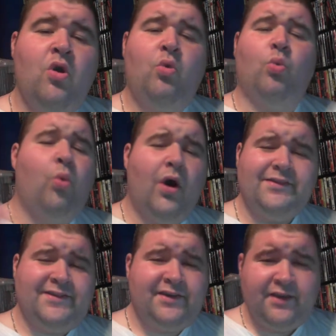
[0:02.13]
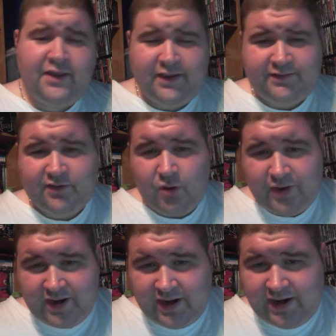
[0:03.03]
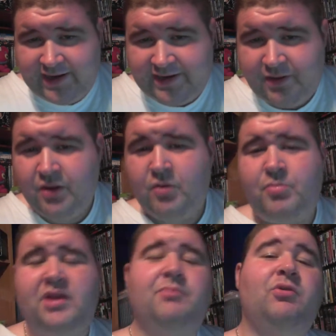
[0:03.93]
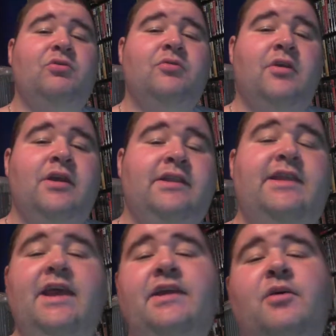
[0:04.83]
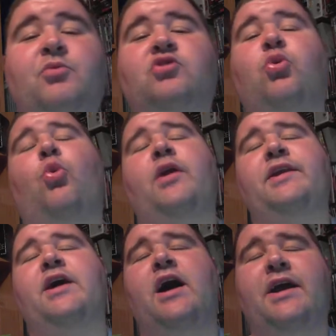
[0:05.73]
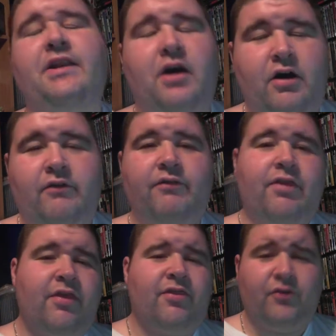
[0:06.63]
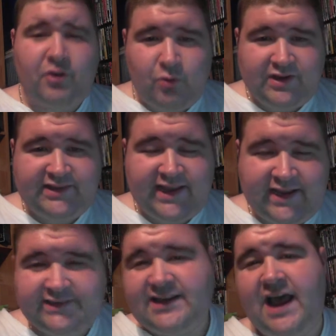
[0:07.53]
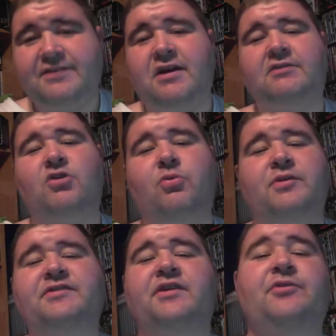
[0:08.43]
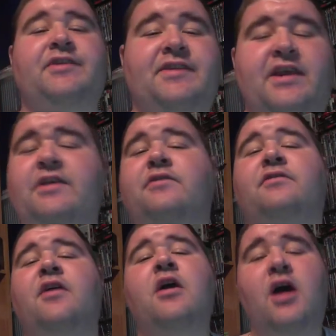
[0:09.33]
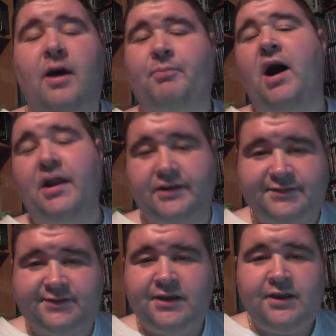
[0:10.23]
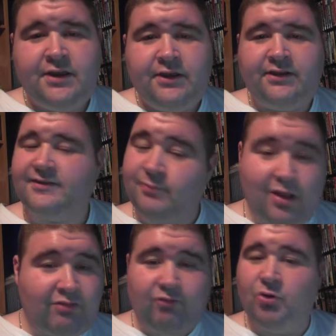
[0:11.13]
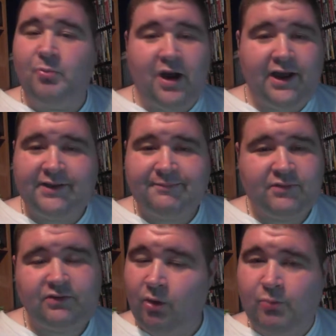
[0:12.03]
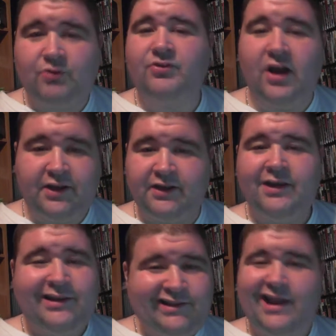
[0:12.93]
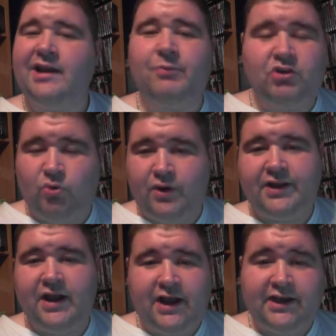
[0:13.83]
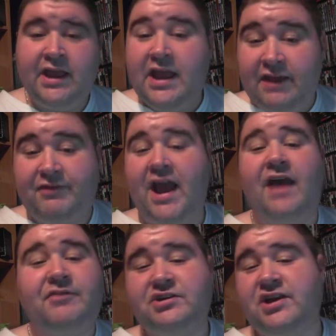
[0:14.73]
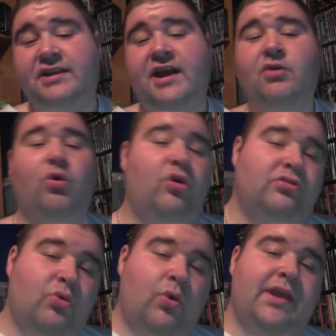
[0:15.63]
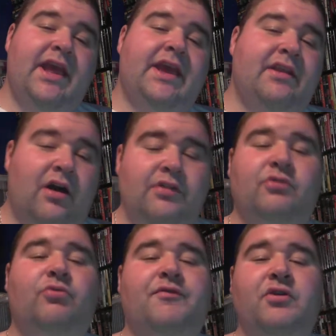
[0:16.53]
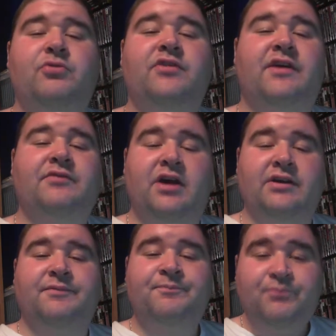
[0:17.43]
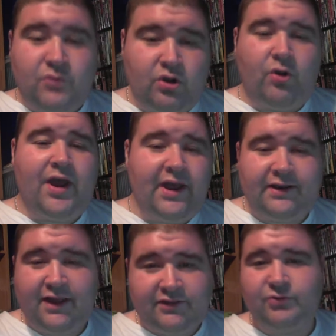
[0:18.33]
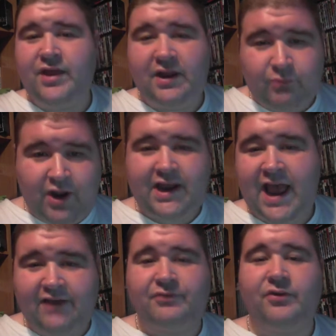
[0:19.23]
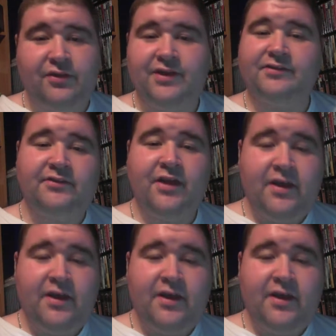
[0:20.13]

What is going on, people? Day number 29 of the 31 Days Hath October series is upon us. This month flew by. It's almost done. Day number 29. If you haven't checked out all 28 other reviews I've done, go ahead and do that right after this